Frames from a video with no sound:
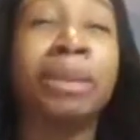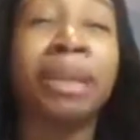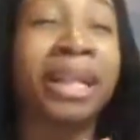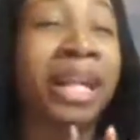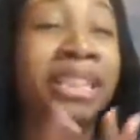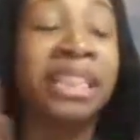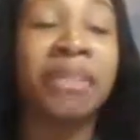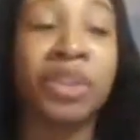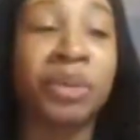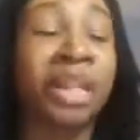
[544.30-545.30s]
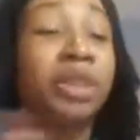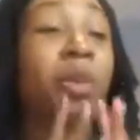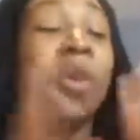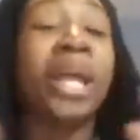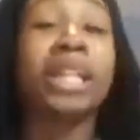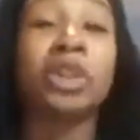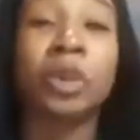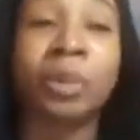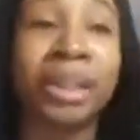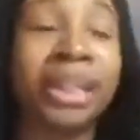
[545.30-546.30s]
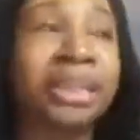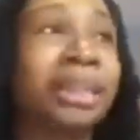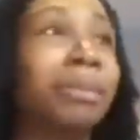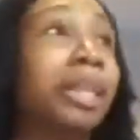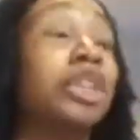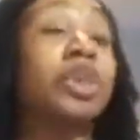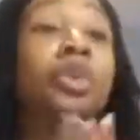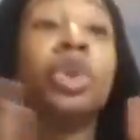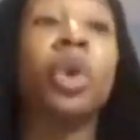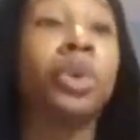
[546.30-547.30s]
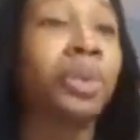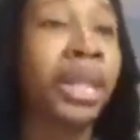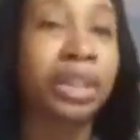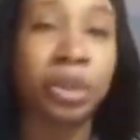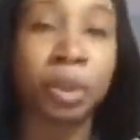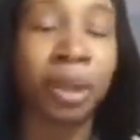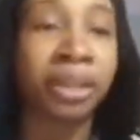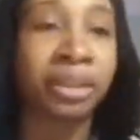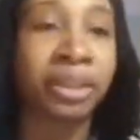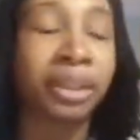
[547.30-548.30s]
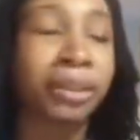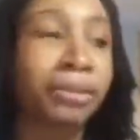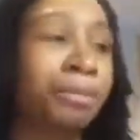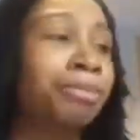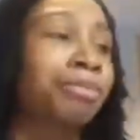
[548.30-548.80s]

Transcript: that God has given you that's way too big, something that you can't do by yourself,